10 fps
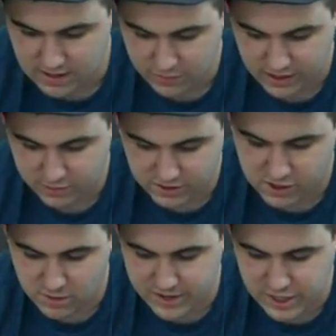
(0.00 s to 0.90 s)
The implacable
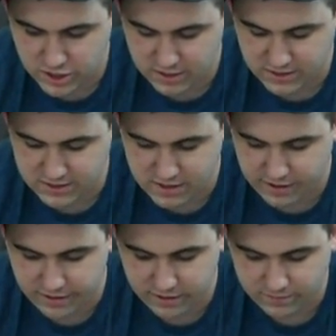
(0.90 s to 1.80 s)
determination is
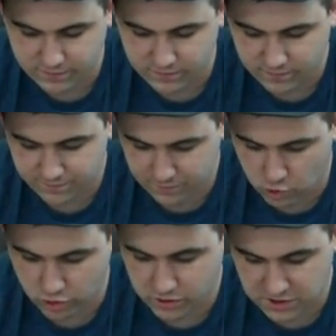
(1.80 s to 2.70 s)
the
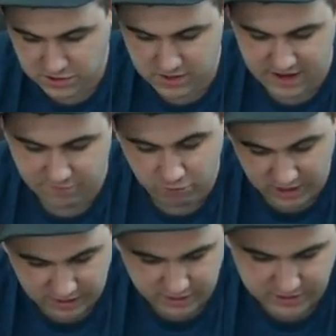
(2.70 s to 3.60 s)
warlord and his unit have
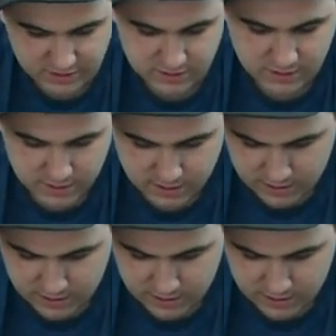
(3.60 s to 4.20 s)
relentless.